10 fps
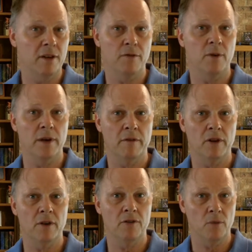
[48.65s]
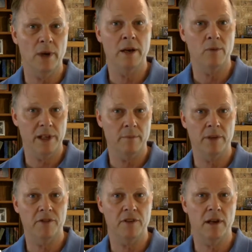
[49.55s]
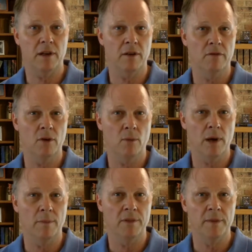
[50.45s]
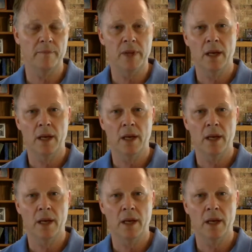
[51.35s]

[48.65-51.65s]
and therefore it never goes away and we can be stuck and overwhelmed.